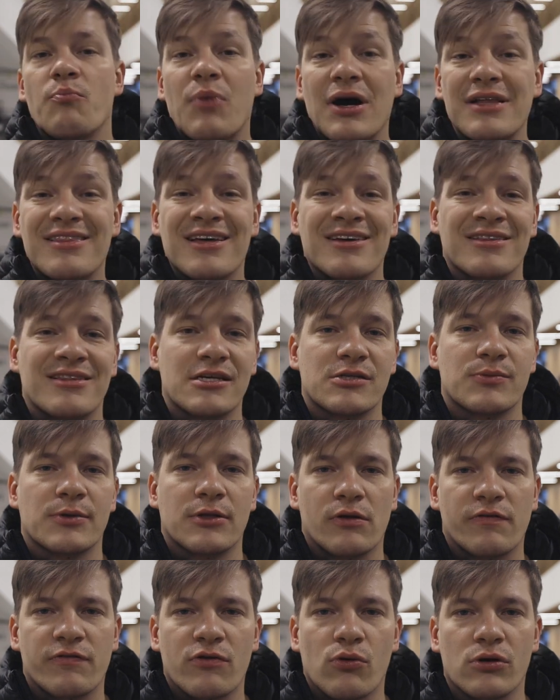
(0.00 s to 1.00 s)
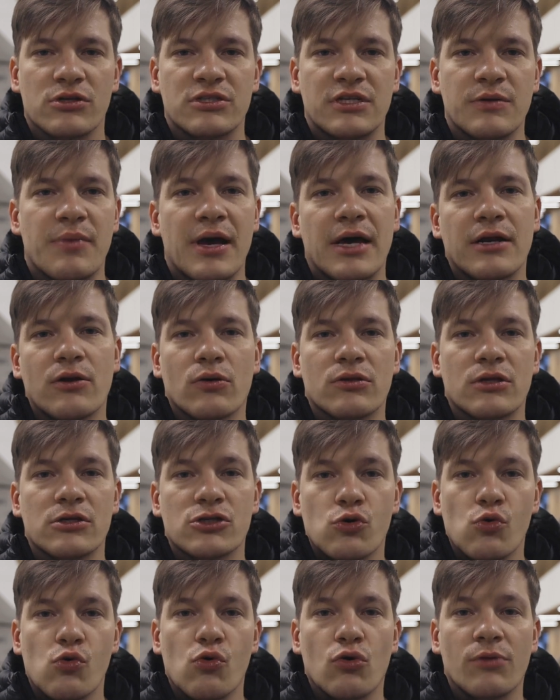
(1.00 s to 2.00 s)
but this will of course depend on the
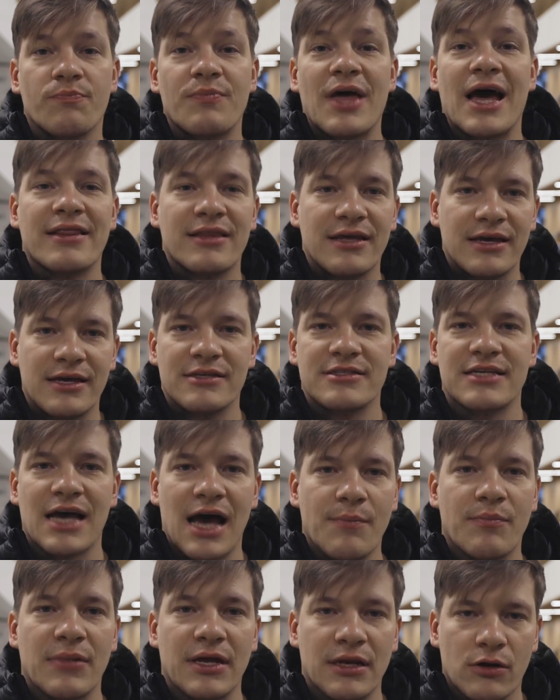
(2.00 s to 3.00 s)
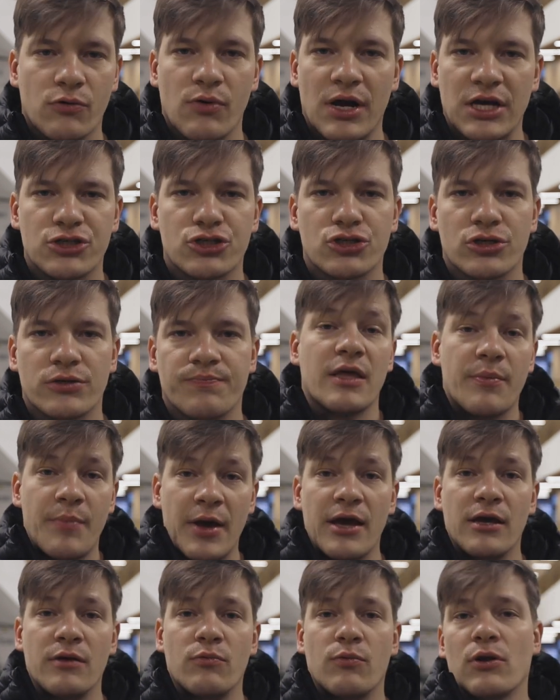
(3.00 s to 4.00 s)
school and the exam in question. The
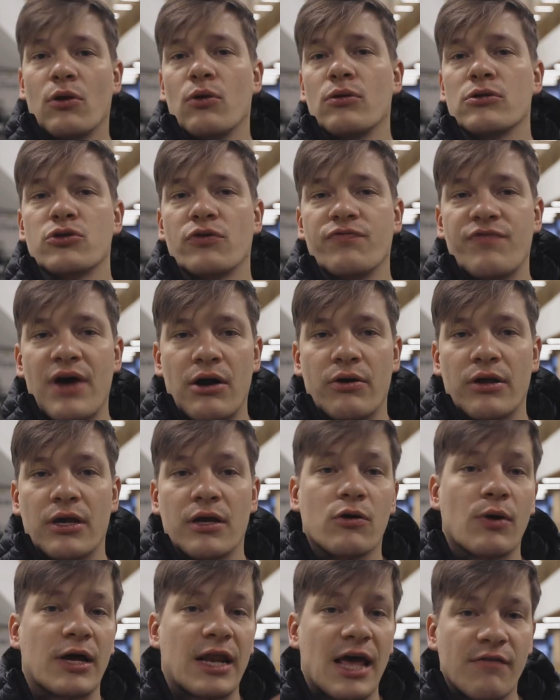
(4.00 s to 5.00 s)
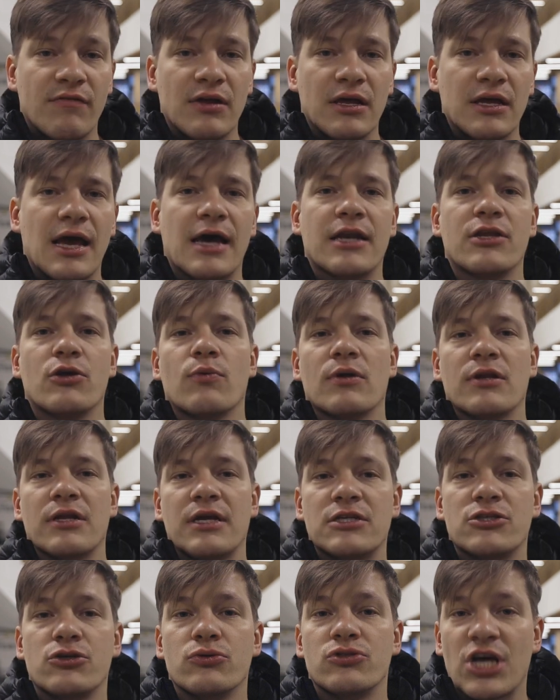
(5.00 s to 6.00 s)
pay will also vary quite heavily and you will
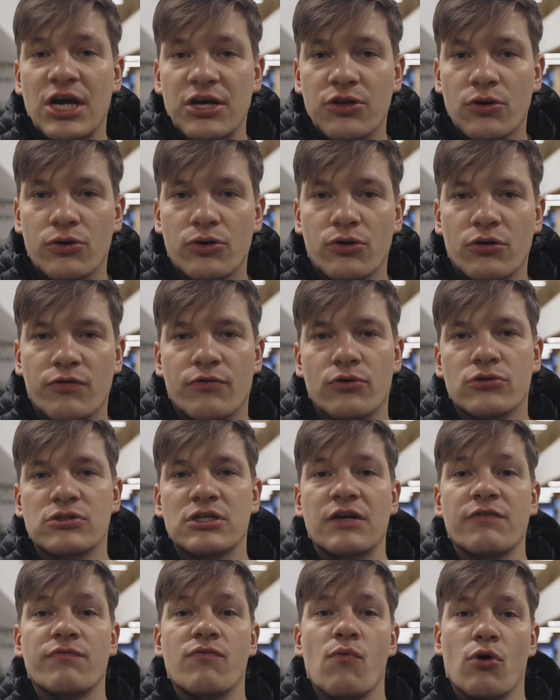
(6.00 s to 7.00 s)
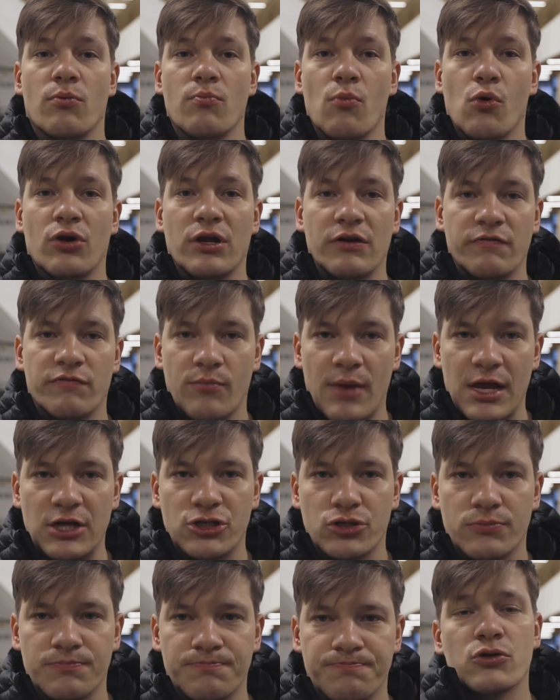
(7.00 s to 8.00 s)
need to check your university for more
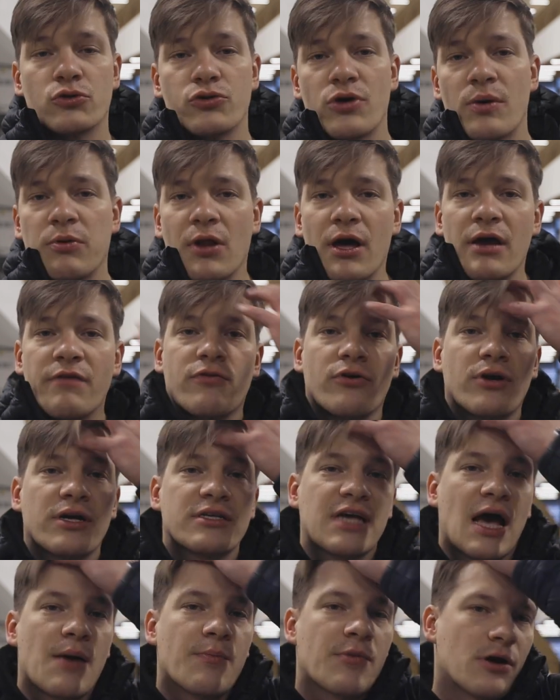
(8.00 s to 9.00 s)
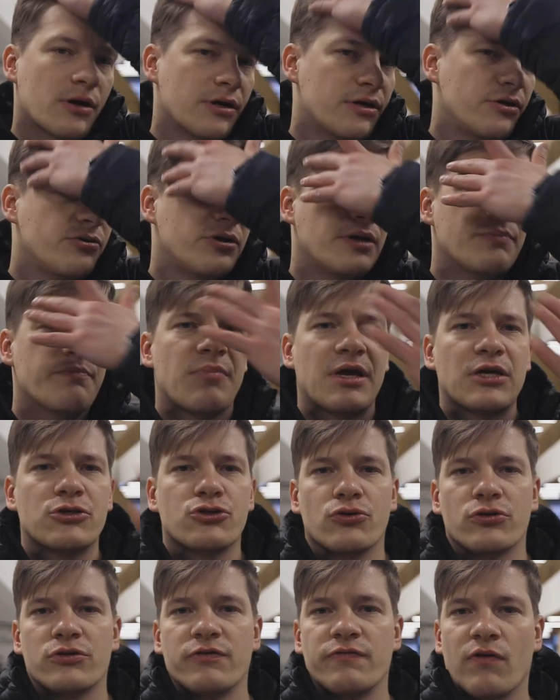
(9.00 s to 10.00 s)
information. So to apply for exam guard duty, make
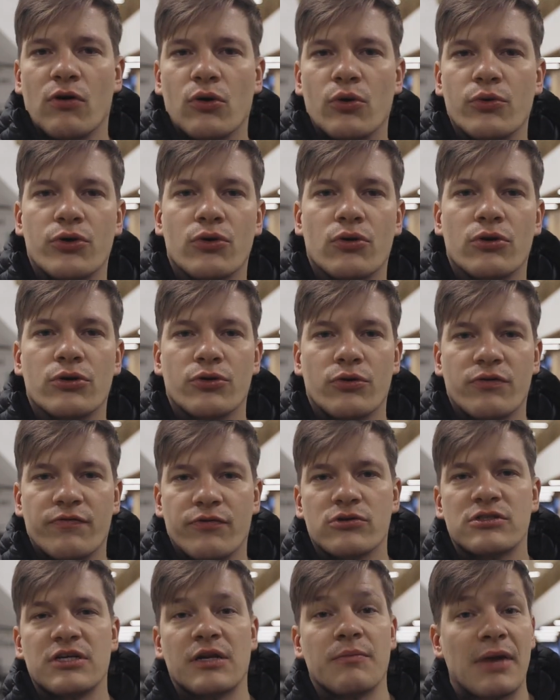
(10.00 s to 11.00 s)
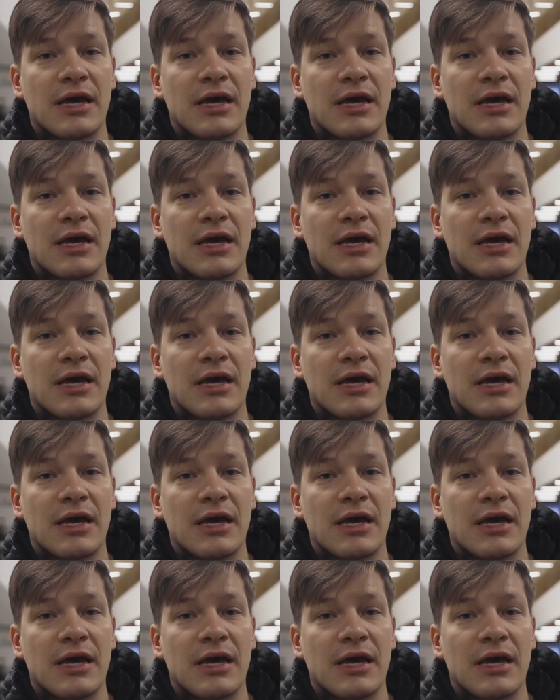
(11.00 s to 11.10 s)
sure to follow your university